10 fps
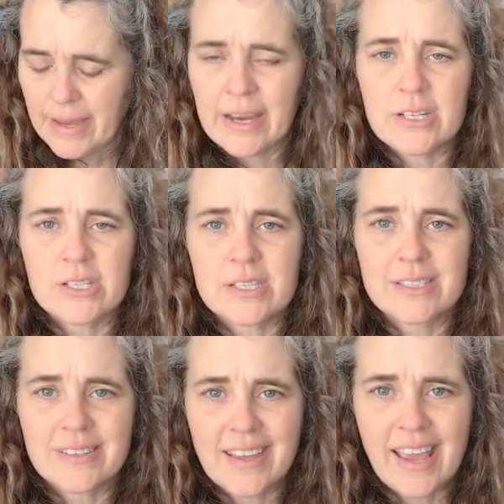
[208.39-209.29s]
I just
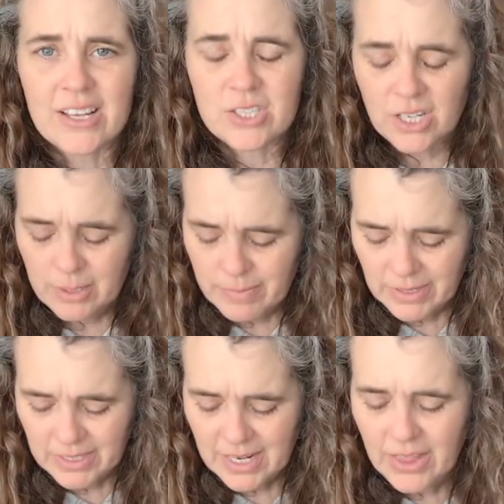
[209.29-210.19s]
cast on a
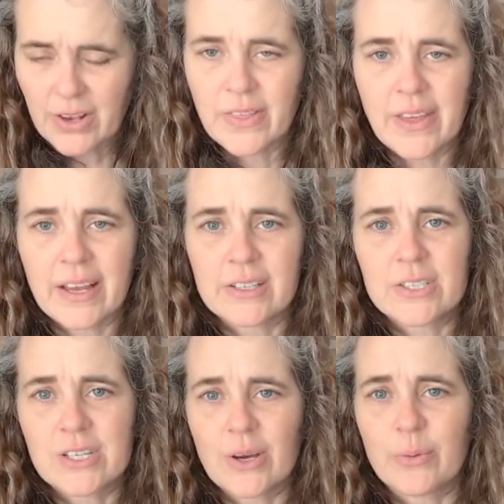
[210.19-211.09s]
million other things,
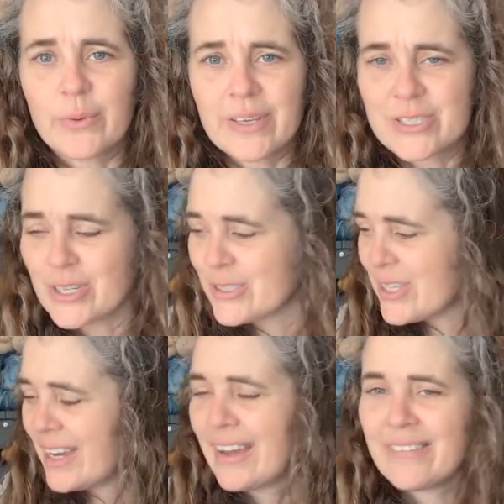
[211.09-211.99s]
so we shall
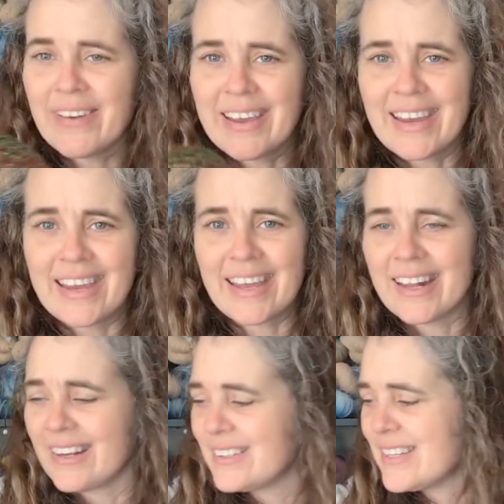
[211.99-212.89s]
see if I can get
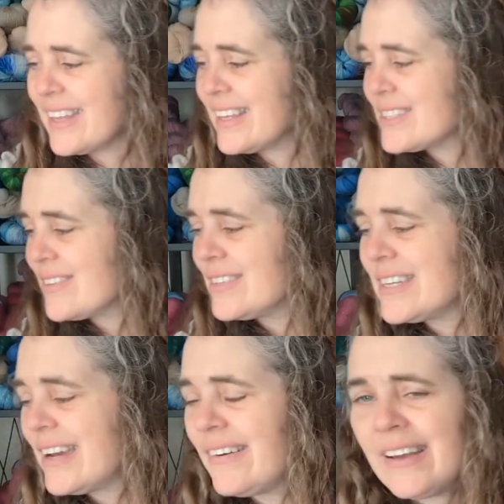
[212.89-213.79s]
into this one
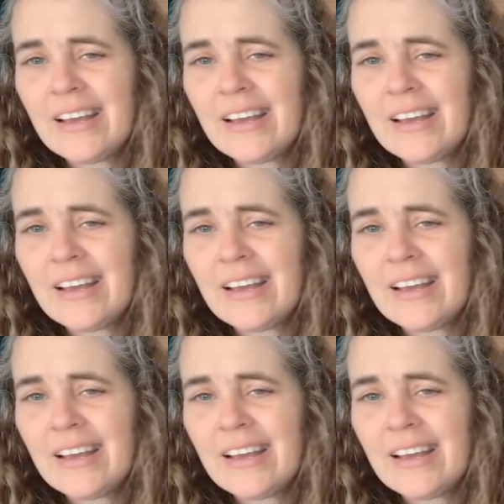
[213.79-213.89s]
too.